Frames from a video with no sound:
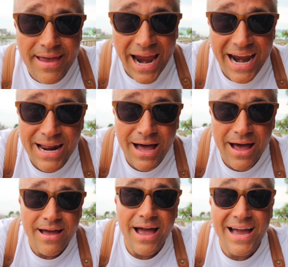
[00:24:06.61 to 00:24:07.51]
and
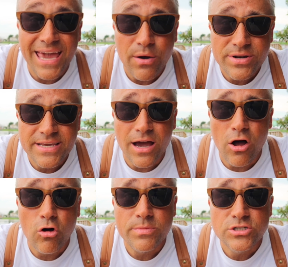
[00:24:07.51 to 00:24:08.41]
uh, I can't wait to get
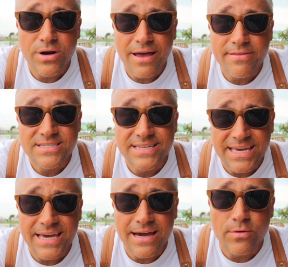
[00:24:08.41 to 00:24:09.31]
home and try this
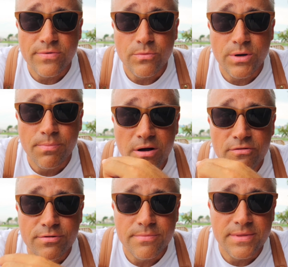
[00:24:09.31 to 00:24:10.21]
tea out that we
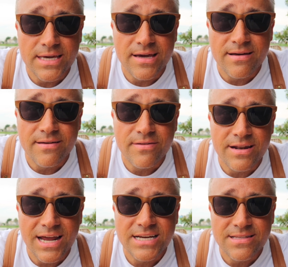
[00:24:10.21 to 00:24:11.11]
bought from the, uh,
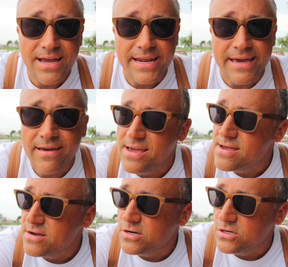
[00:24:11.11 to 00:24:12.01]
the nice lady.
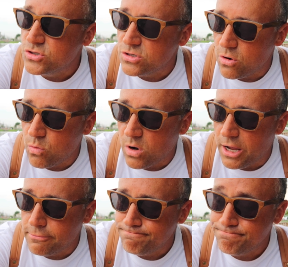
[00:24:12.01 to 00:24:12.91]
So
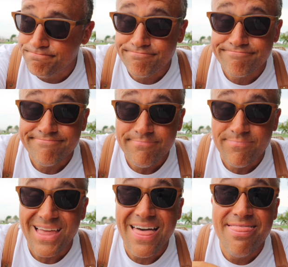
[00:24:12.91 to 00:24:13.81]
um,
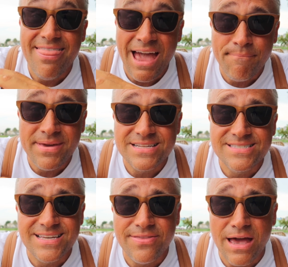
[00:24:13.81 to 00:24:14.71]
that being
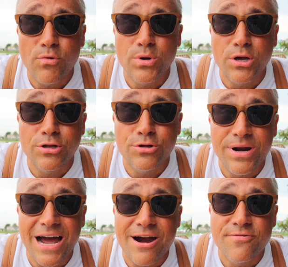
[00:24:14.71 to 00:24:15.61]
said, that will
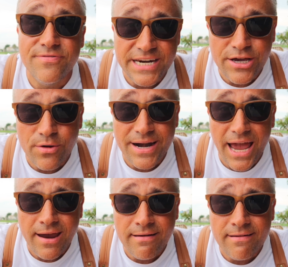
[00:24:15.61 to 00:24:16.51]
conclude our video
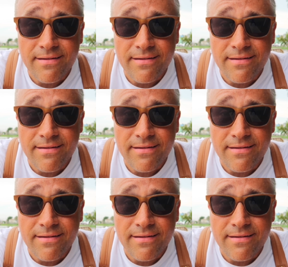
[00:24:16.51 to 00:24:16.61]
today.